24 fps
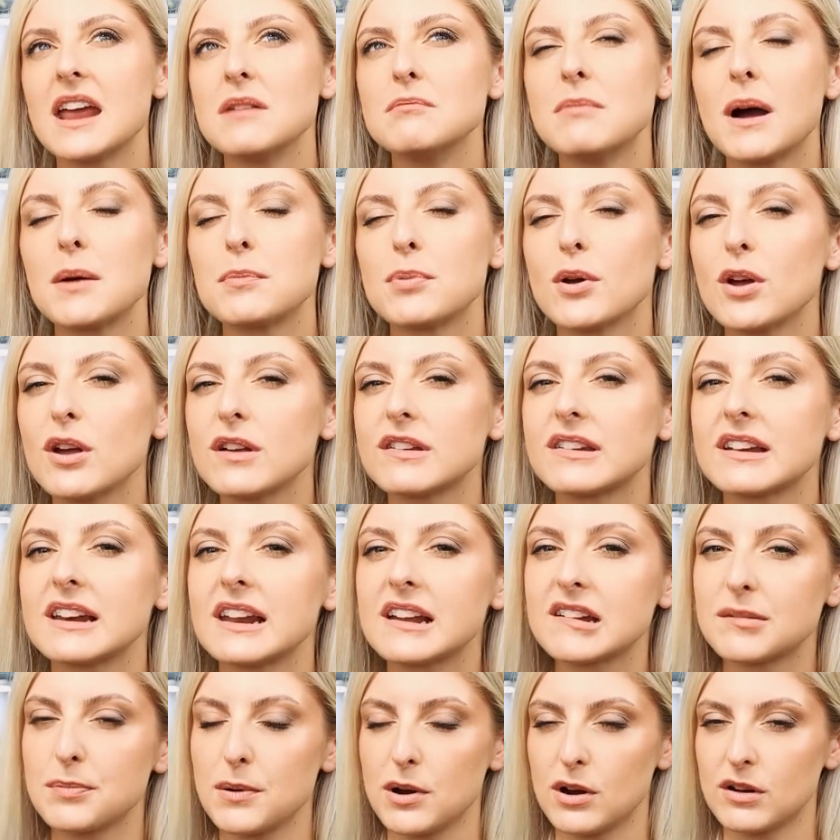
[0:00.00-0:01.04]
in my personal
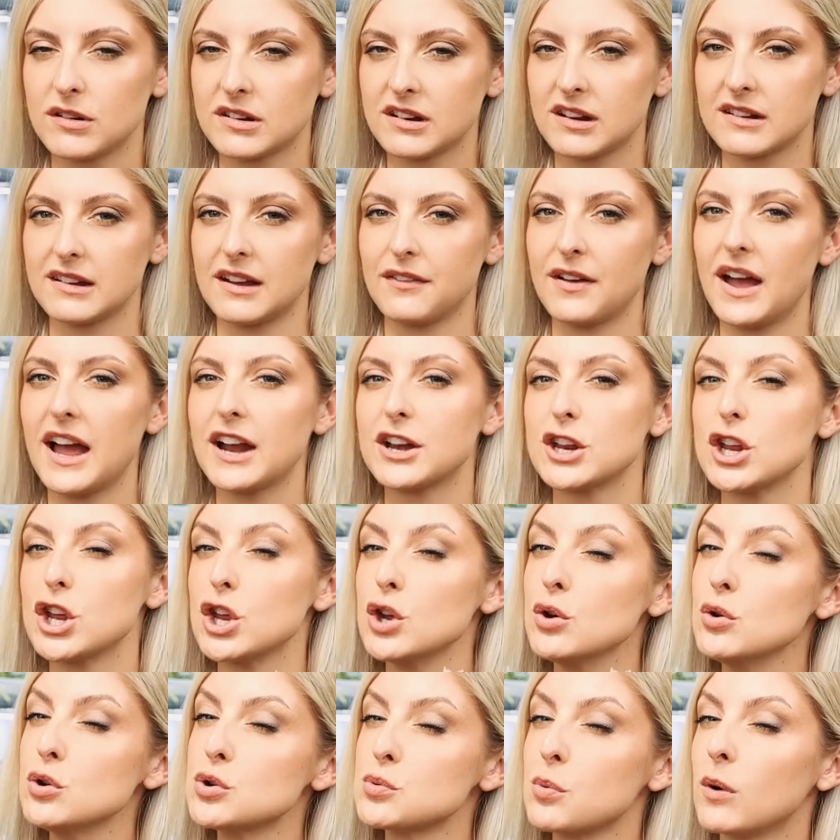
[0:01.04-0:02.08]
experience, because I've had
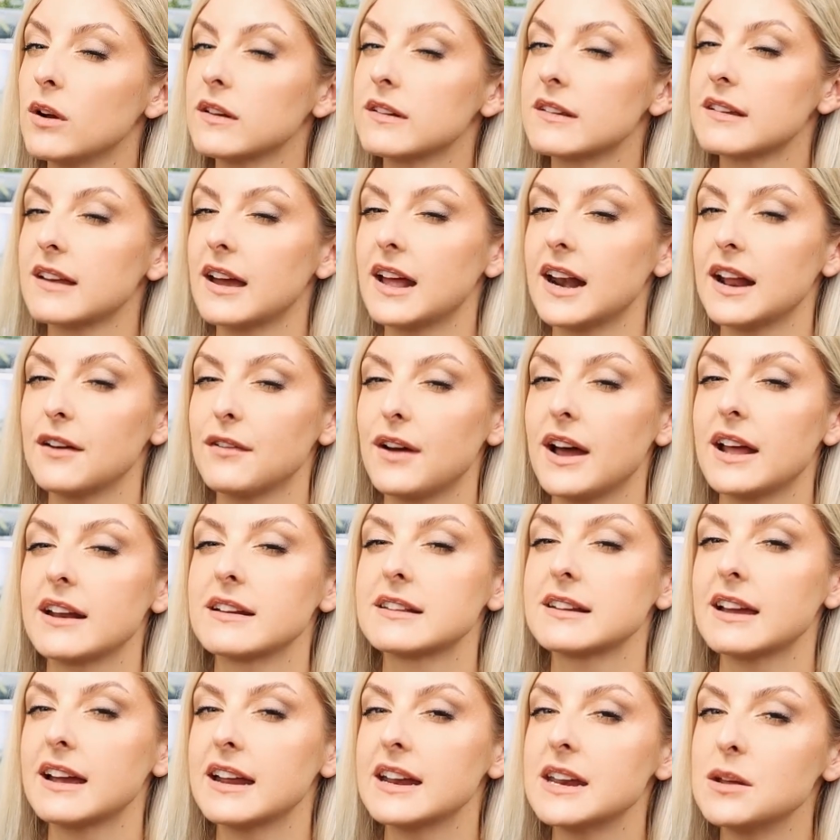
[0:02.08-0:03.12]
huge ones and I've had a
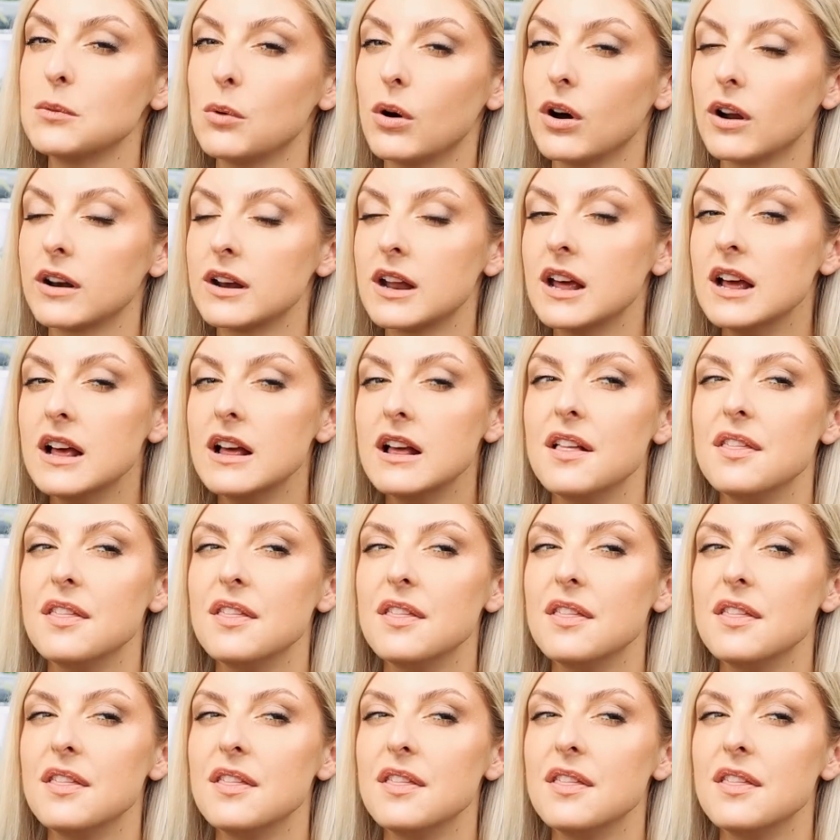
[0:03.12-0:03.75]
tiny one,